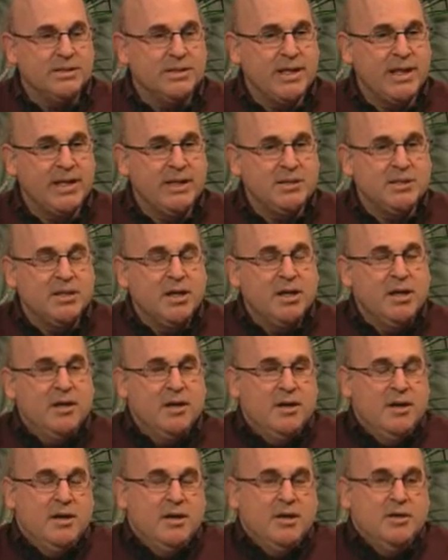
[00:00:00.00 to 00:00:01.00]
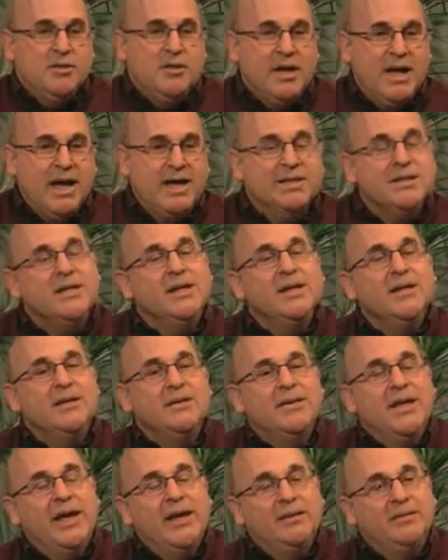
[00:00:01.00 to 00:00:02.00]
That is, the idea
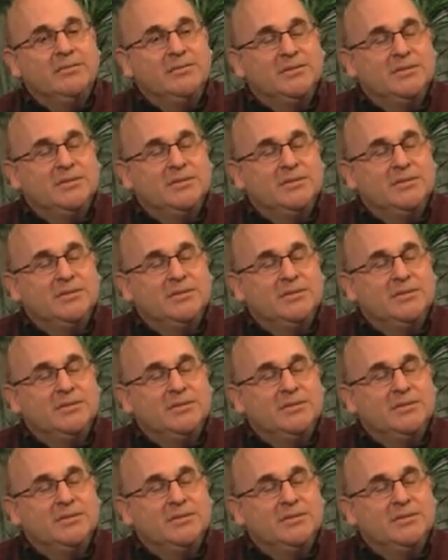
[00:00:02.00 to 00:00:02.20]
that